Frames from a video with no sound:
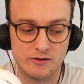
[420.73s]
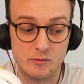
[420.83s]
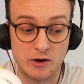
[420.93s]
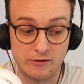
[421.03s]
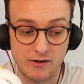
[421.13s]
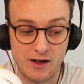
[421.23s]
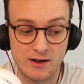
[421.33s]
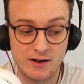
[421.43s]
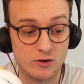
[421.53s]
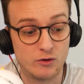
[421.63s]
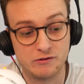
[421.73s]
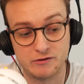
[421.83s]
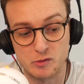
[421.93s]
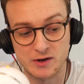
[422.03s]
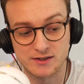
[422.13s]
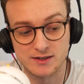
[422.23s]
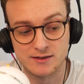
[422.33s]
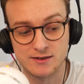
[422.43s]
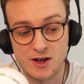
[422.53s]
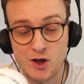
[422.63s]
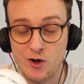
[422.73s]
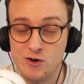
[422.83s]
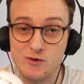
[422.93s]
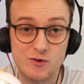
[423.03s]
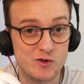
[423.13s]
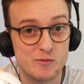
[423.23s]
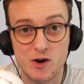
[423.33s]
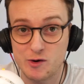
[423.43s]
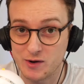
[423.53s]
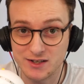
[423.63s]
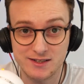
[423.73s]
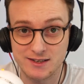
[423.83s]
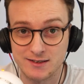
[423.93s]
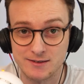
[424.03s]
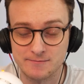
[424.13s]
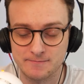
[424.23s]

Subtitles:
McFly or for Busted or Muckbusted.